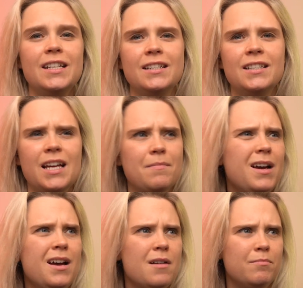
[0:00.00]
is the same,
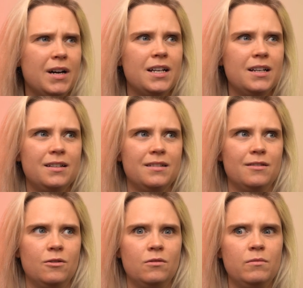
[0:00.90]
but
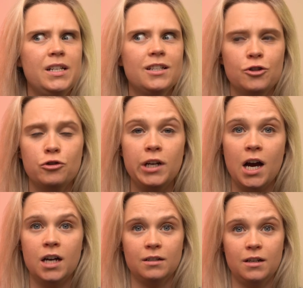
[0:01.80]
we disagree
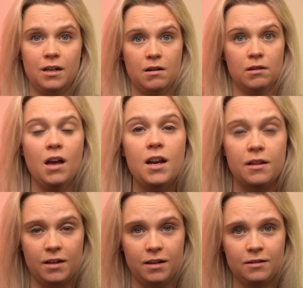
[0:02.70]
on a lot of
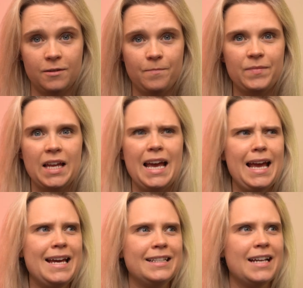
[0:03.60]
things.
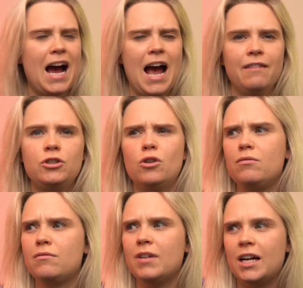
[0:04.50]
And I've
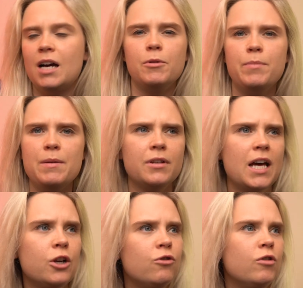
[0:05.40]
told a couple people
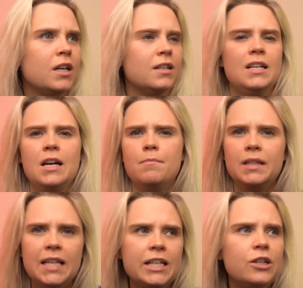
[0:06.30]
that who are
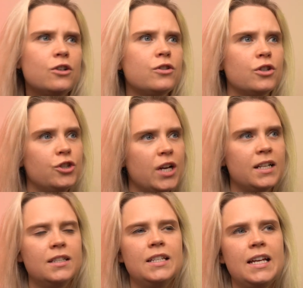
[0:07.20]
millennials or Gen
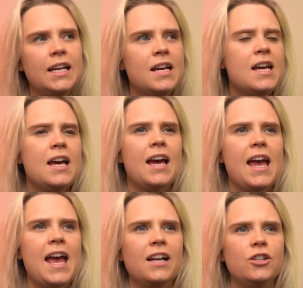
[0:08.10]
Z,
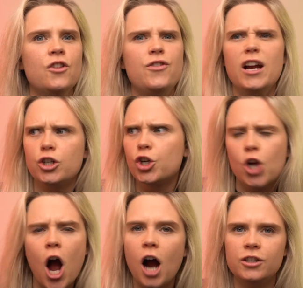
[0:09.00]
and they're
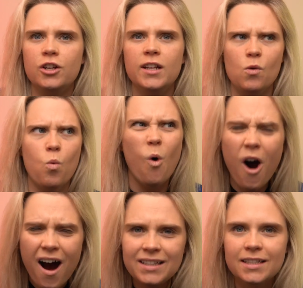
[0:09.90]
shocked. They're like,
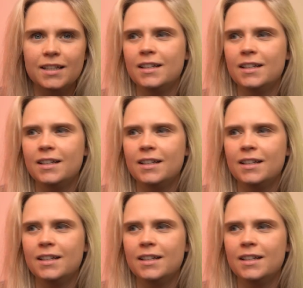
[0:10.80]
what?